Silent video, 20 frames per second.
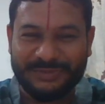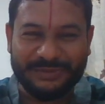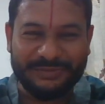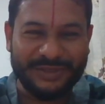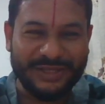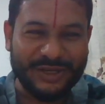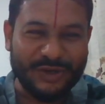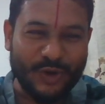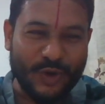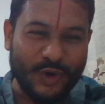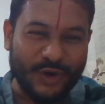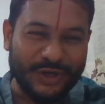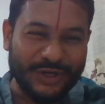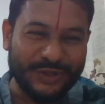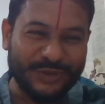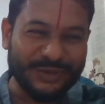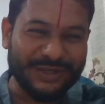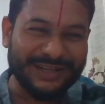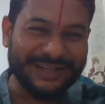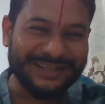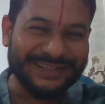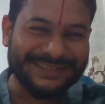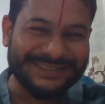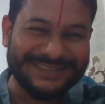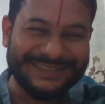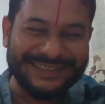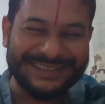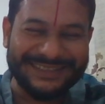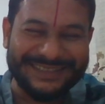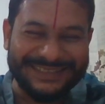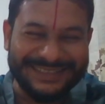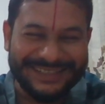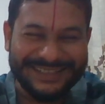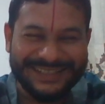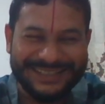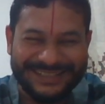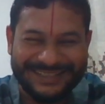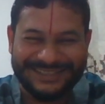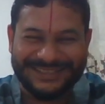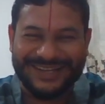maybe audiolize the
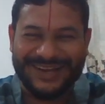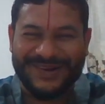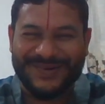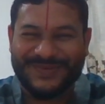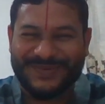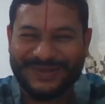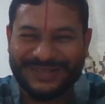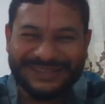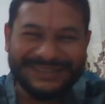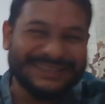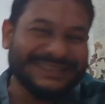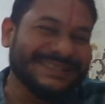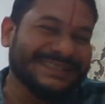sound.